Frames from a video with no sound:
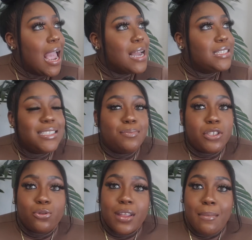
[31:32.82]
She's been
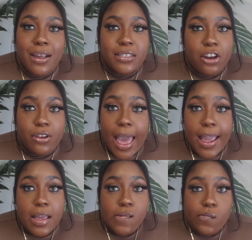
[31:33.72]
doing that my entire
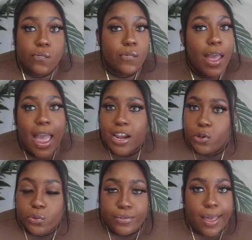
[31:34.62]
life. I
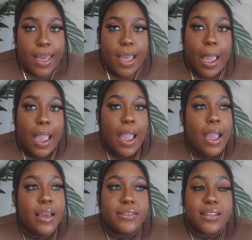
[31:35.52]
do that.
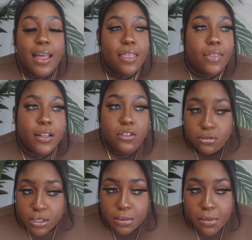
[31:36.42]
It's not nothing new
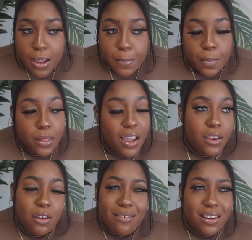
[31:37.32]
to me. And
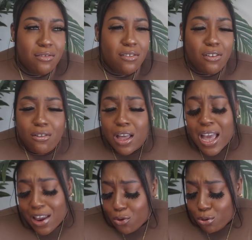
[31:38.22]
no, I don't
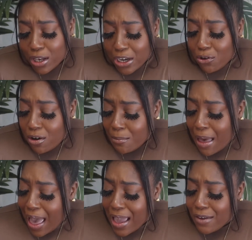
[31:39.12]
look on
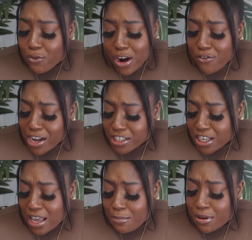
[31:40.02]
my
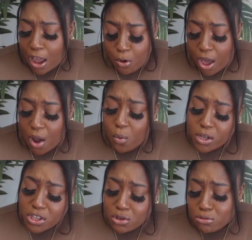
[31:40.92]
Fragrantica and be like, okay,
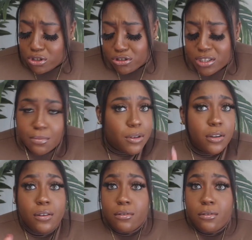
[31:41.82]
what notes are similar?